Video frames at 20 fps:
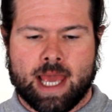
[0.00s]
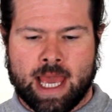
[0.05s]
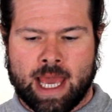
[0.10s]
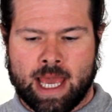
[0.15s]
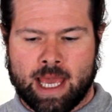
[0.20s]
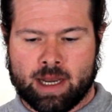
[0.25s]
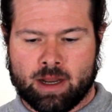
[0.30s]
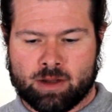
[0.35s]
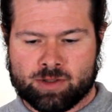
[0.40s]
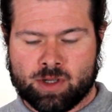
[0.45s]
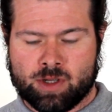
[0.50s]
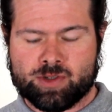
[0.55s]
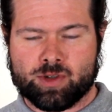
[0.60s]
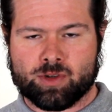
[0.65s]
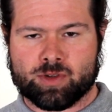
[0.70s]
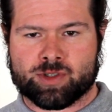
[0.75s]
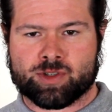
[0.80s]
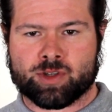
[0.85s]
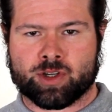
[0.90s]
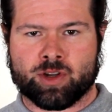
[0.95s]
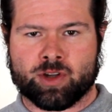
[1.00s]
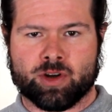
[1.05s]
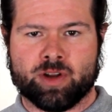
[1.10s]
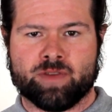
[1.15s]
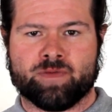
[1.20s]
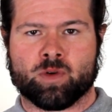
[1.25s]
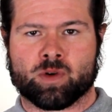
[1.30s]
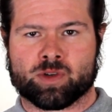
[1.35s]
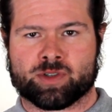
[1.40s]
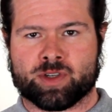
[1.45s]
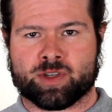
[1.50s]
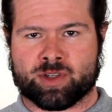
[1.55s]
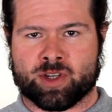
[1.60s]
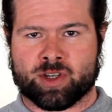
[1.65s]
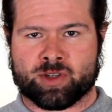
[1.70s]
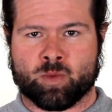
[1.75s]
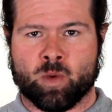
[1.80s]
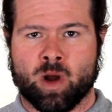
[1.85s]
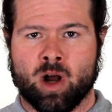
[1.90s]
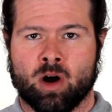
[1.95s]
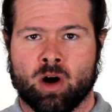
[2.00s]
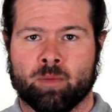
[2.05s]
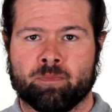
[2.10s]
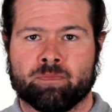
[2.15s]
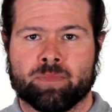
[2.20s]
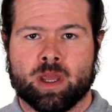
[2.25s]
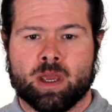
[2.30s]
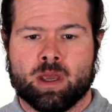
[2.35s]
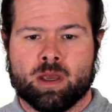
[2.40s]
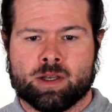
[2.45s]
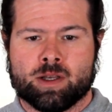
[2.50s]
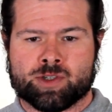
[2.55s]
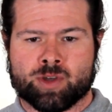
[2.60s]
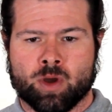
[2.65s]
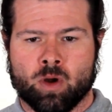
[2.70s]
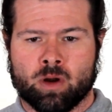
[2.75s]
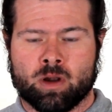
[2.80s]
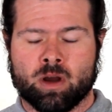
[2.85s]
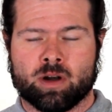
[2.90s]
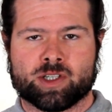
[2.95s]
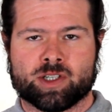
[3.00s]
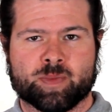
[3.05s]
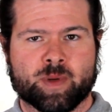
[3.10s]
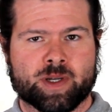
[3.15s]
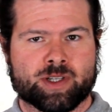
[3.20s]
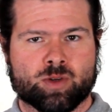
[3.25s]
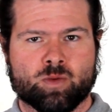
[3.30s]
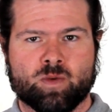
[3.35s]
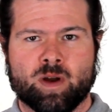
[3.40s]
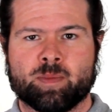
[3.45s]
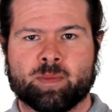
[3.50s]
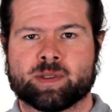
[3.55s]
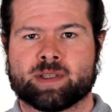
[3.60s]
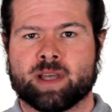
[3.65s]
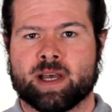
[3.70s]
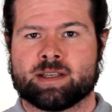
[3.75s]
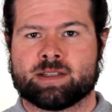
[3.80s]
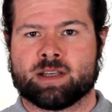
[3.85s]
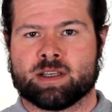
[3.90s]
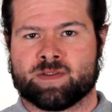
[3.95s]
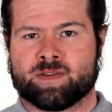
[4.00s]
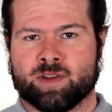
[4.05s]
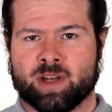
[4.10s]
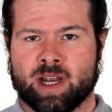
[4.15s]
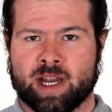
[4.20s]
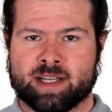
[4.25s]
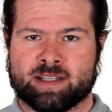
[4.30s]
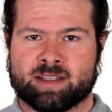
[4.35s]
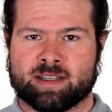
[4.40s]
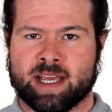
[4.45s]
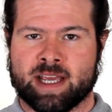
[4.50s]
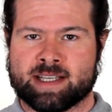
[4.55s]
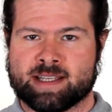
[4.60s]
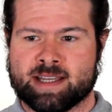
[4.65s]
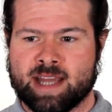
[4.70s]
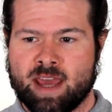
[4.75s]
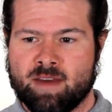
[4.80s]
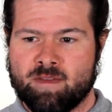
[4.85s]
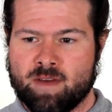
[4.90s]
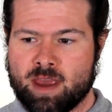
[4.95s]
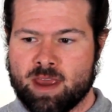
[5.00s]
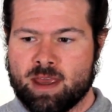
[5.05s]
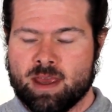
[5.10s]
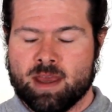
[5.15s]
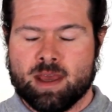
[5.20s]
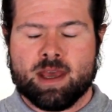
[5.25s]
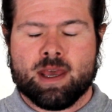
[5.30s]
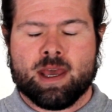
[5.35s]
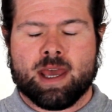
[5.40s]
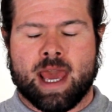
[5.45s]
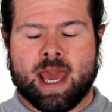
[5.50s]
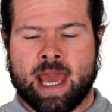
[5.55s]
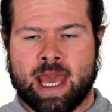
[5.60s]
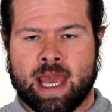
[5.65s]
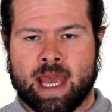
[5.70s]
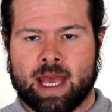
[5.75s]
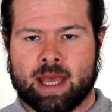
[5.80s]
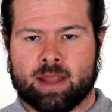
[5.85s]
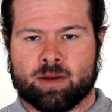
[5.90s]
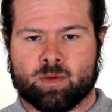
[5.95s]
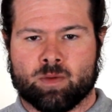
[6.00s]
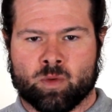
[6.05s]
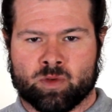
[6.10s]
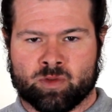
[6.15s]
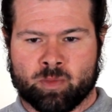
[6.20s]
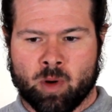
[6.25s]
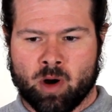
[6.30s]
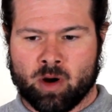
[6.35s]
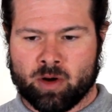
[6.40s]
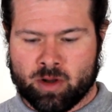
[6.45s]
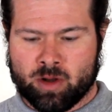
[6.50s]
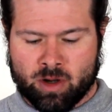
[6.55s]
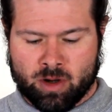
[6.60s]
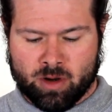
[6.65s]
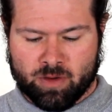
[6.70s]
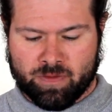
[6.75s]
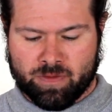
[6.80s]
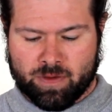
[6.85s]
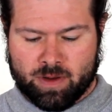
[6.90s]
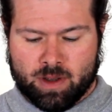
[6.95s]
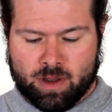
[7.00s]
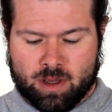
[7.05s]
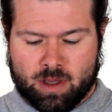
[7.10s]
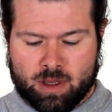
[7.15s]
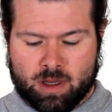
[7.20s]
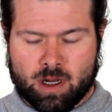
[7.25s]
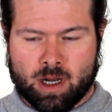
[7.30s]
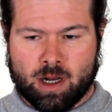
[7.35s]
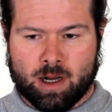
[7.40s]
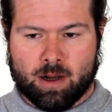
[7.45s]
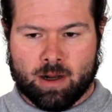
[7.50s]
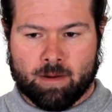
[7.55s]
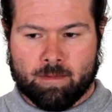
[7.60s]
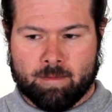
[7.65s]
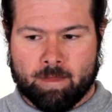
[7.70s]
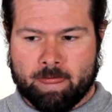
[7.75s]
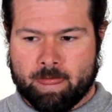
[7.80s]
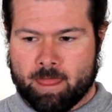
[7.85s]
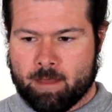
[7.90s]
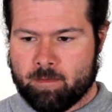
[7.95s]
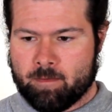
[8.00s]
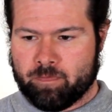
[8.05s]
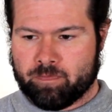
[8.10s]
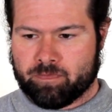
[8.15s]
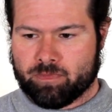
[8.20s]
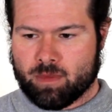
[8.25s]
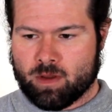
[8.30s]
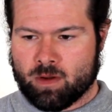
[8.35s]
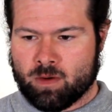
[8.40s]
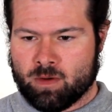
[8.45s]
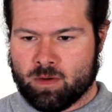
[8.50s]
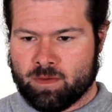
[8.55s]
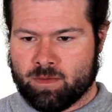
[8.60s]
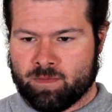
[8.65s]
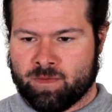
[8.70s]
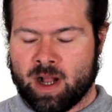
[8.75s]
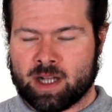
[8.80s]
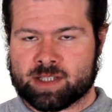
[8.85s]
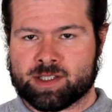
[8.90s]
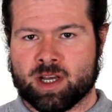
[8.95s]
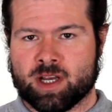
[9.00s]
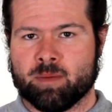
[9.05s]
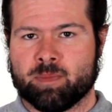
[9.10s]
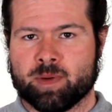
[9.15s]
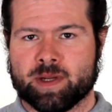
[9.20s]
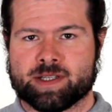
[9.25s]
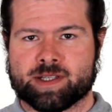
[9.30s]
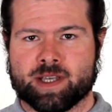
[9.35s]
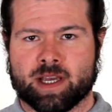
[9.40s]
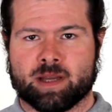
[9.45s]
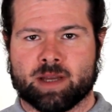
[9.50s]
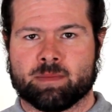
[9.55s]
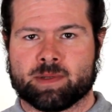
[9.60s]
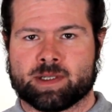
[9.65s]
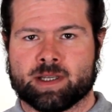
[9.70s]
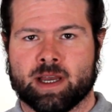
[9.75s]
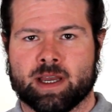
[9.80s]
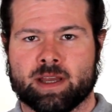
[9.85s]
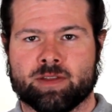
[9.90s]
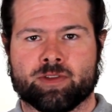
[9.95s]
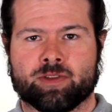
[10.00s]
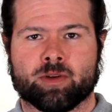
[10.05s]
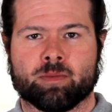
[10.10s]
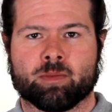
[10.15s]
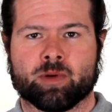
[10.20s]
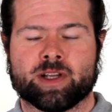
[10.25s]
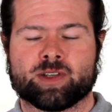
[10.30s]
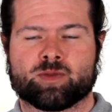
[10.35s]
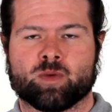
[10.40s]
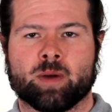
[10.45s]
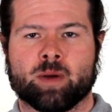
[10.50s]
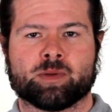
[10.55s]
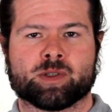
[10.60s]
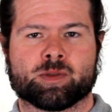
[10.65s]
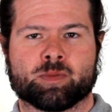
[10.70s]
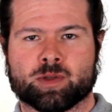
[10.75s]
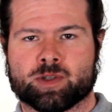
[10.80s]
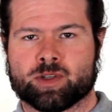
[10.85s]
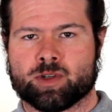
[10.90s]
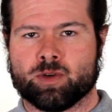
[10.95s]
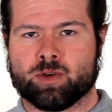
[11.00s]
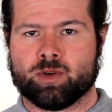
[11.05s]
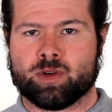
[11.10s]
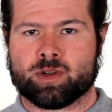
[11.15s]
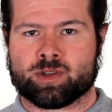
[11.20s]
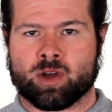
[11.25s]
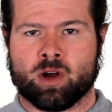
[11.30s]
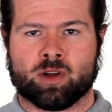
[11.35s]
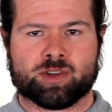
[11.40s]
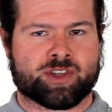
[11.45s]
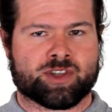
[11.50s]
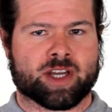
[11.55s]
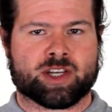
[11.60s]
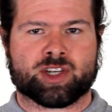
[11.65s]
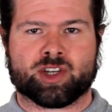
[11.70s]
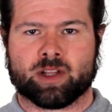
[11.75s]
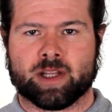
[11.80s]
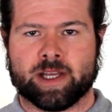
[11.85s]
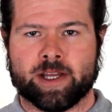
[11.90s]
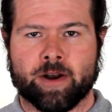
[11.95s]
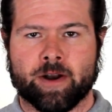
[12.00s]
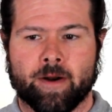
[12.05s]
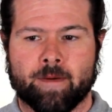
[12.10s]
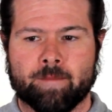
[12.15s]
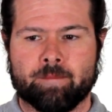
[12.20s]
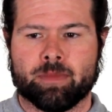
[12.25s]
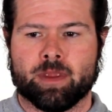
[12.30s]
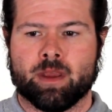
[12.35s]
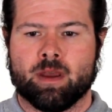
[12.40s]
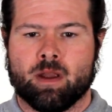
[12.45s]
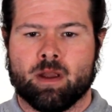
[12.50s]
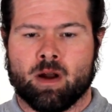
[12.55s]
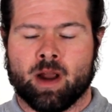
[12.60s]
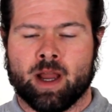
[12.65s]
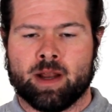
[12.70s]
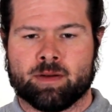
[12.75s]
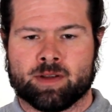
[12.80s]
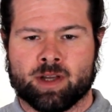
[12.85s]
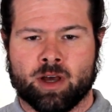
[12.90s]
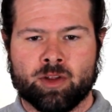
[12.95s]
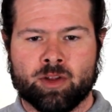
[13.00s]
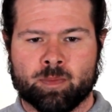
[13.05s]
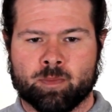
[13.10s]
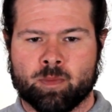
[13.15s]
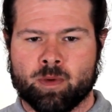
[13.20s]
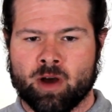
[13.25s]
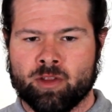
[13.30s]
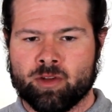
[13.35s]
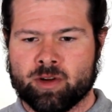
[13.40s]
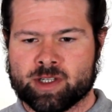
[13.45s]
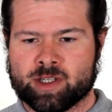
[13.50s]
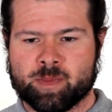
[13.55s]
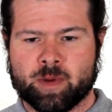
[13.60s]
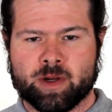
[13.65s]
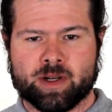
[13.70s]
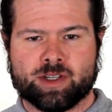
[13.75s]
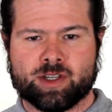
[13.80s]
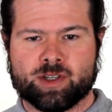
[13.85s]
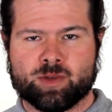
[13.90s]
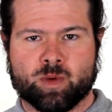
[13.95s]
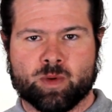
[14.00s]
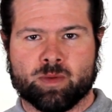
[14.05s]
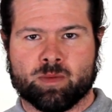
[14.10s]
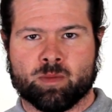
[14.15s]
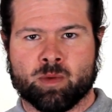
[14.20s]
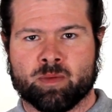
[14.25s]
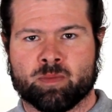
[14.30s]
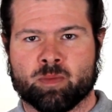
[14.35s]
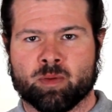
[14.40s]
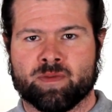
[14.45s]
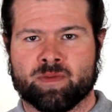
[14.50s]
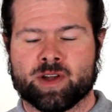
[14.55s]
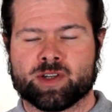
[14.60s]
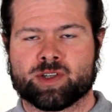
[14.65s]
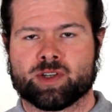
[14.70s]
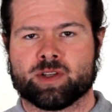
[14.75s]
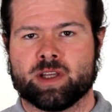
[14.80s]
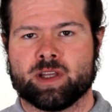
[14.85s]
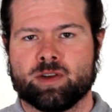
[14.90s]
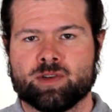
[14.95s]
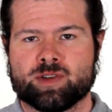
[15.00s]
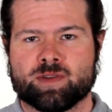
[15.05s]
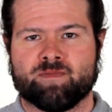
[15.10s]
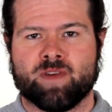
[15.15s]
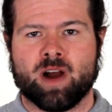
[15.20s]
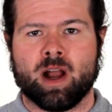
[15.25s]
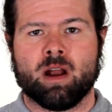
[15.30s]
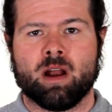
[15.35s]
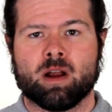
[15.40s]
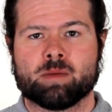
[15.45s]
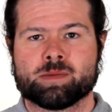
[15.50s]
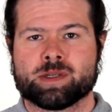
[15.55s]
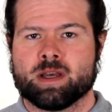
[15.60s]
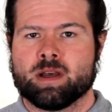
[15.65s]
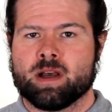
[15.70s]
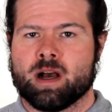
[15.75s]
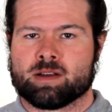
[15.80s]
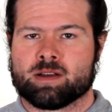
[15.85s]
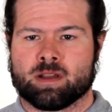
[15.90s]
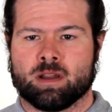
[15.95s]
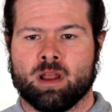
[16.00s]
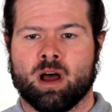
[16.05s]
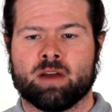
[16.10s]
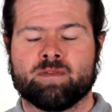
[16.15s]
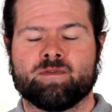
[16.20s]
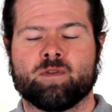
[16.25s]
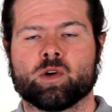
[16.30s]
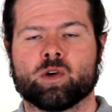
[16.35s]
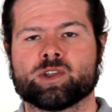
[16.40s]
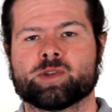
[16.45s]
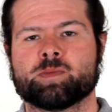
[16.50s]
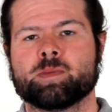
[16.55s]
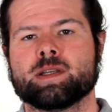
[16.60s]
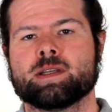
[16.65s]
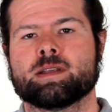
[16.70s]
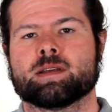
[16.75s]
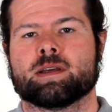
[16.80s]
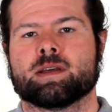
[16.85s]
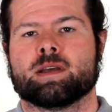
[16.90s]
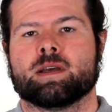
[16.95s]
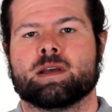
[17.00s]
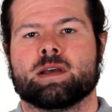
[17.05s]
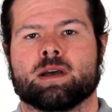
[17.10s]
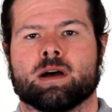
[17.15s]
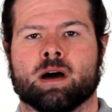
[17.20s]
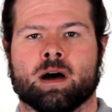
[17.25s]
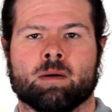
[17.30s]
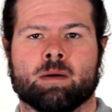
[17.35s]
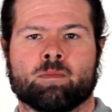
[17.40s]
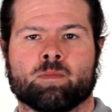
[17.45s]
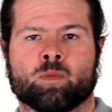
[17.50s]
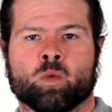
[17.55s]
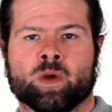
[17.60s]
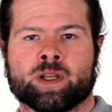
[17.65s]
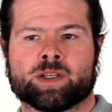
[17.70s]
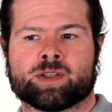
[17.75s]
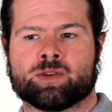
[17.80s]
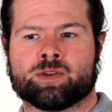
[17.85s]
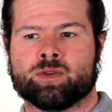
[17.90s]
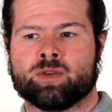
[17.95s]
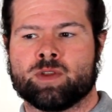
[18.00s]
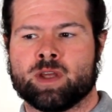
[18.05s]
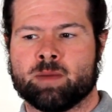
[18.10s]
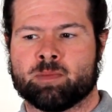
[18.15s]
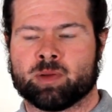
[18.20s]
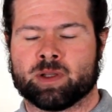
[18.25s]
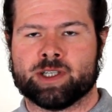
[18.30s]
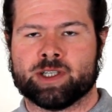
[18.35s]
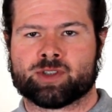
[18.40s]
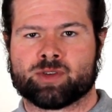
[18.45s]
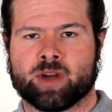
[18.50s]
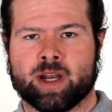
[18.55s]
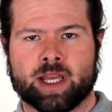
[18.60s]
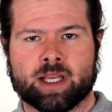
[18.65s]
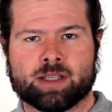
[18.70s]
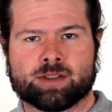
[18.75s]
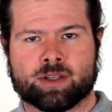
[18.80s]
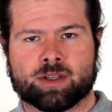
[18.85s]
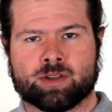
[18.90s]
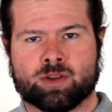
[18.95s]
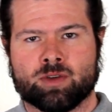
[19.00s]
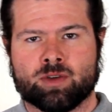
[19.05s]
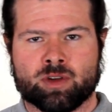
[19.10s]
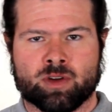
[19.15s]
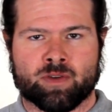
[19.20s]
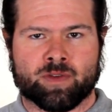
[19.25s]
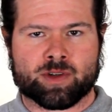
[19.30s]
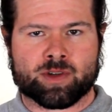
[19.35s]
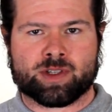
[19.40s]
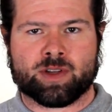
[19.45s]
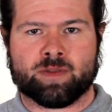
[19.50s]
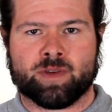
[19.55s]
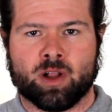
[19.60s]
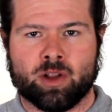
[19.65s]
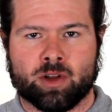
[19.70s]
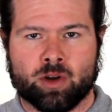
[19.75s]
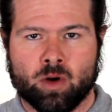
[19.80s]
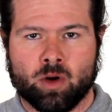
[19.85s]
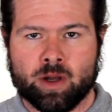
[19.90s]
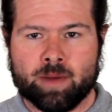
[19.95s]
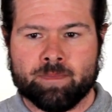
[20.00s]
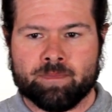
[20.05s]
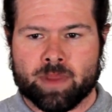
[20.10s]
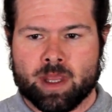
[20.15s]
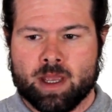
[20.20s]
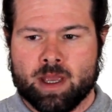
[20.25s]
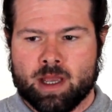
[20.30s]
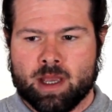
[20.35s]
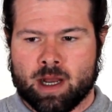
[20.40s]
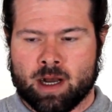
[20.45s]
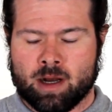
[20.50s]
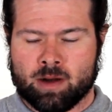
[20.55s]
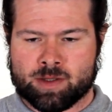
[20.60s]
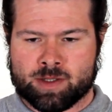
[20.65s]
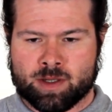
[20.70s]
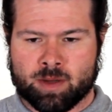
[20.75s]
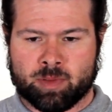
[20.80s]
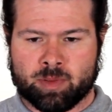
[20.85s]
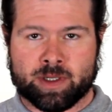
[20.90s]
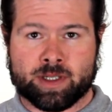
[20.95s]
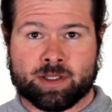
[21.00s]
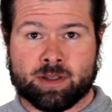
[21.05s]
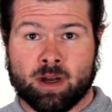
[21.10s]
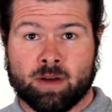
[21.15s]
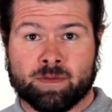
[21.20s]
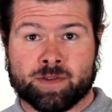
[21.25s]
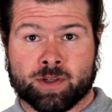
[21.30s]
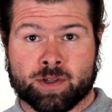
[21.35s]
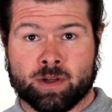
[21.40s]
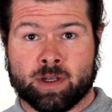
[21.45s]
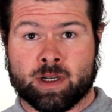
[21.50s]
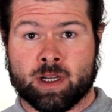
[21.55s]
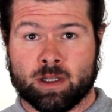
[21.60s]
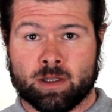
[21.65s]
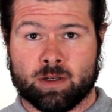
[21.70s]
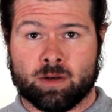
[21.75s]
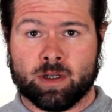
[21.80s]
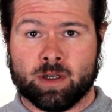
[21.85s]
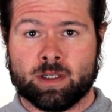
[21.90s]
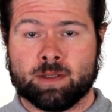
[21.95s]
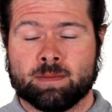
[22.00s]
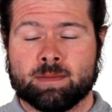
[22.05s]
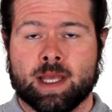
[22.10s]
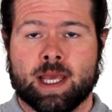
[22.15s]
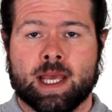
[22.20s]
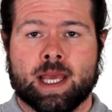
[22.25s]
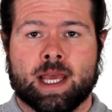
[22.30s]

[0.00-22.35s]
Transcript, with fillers: And I was also in security forces as well. So got our special weapons assets for the United States Navy and was part of uh, Fox Company, 2nd Battalion, 3rd Marines Weapons Platoon, Assault Section Leader. All right, and other, other experiences with, with, professionally using firearms, I was law enforcement, uh, went to the Police Training Institute, University of Illinois. I was a police officer in Illinois.